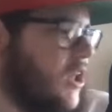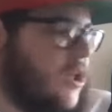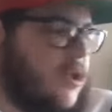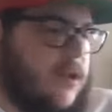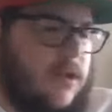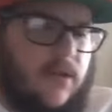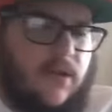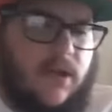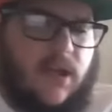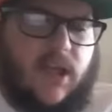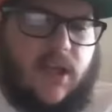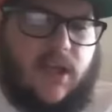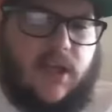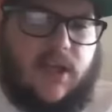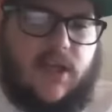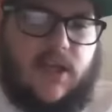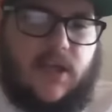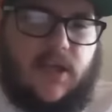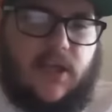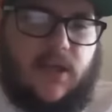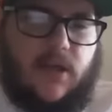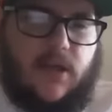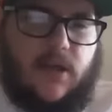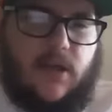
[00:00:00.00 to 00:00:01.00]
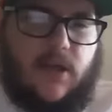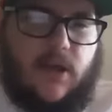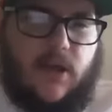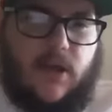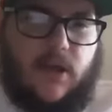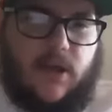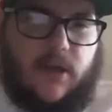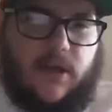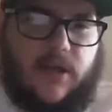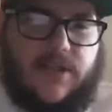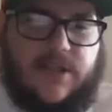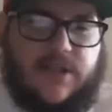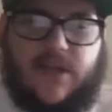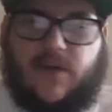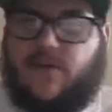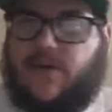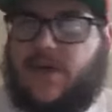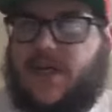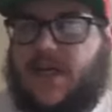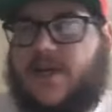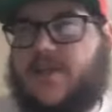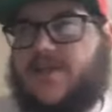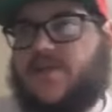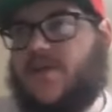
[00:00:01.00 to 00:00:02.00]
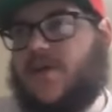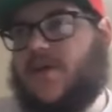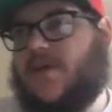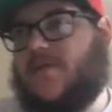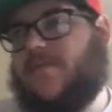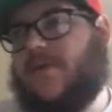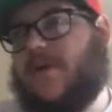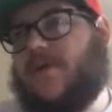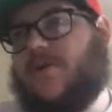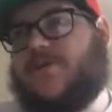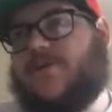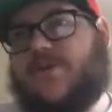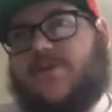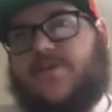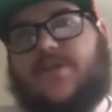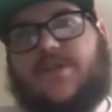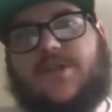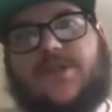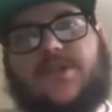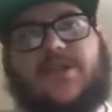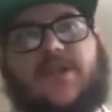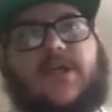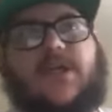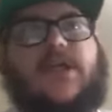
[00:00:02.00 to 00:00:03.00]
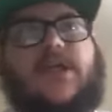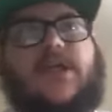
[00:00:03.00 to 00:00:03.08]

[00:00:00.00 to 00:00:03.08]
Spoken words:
like because they were kind of talking about it too, just like